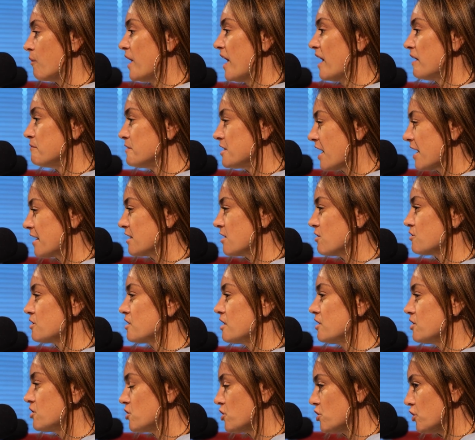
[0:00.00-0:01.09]
We had him diagnosed
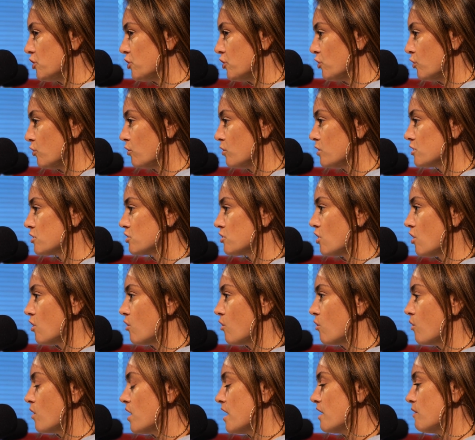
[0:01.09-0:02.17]
at 2.
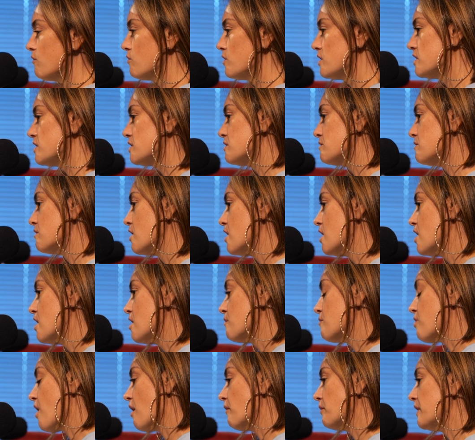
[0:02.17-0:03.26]
So it was
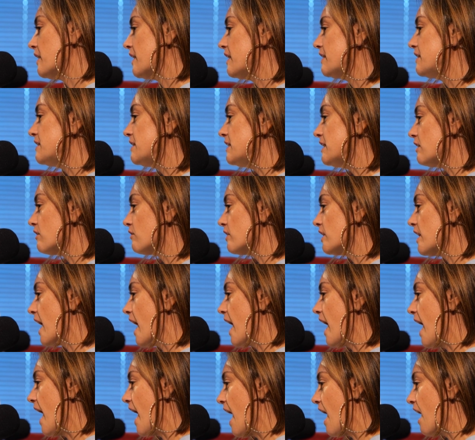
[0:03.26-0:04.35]
probably 1.5 years
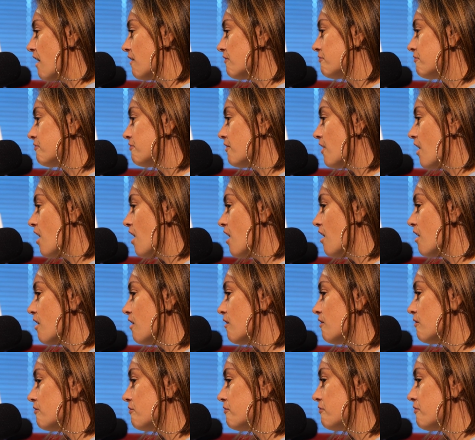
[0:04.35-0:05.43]

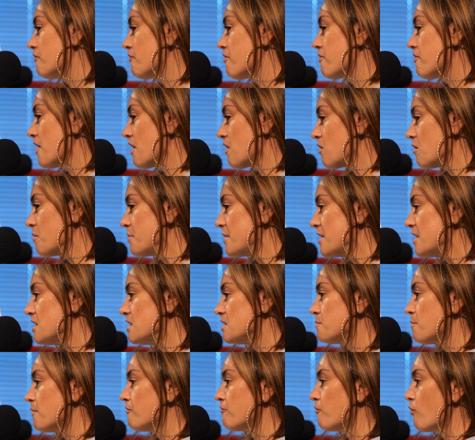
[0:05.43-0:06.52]
of
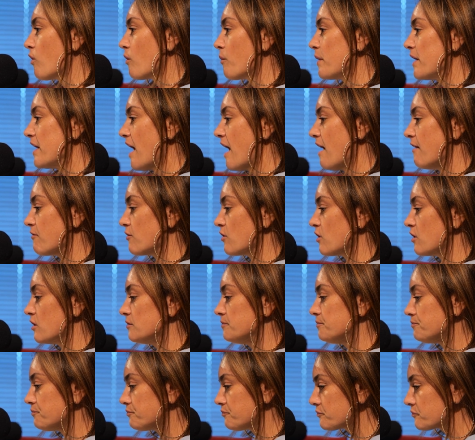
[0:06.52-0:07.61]
therapies before we
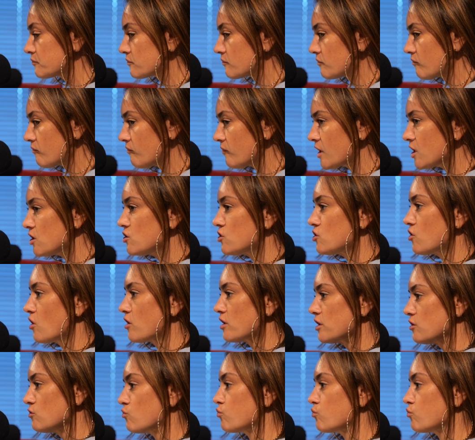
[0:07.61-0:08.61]
ever started